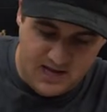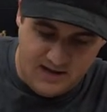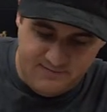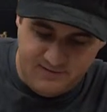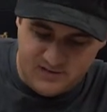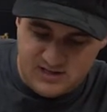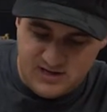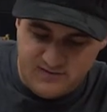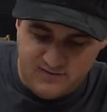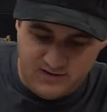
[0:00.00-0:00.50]
off.
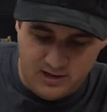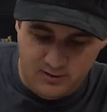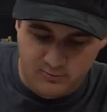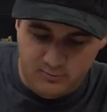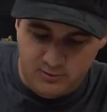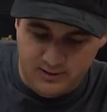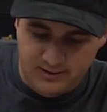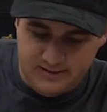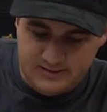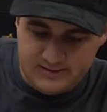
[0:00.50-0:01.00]
I just have like a
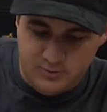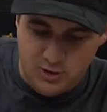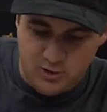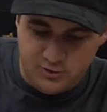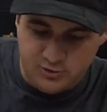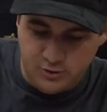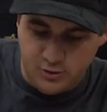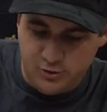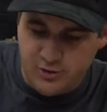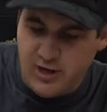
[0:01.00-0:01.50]
really small
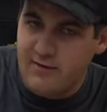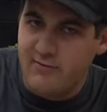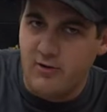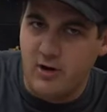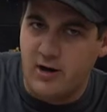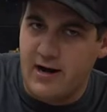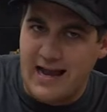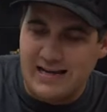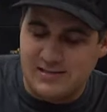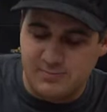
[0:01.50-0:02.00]

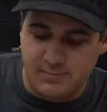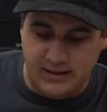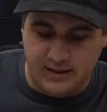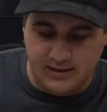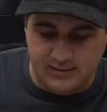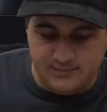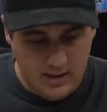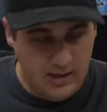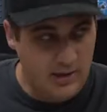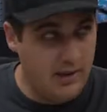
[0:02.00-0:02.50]
screwdriver and ice
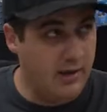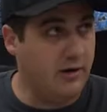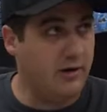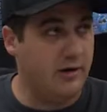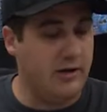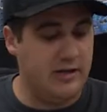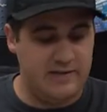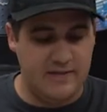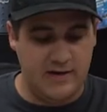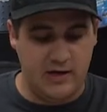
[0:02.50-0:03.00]
pick. And
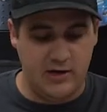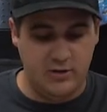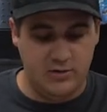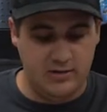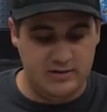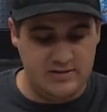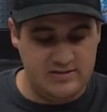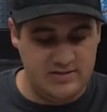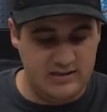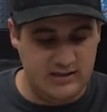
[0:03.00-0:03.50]
underneath there, you
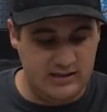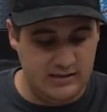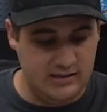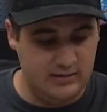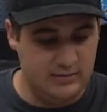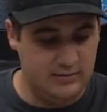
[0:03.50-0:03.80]
can see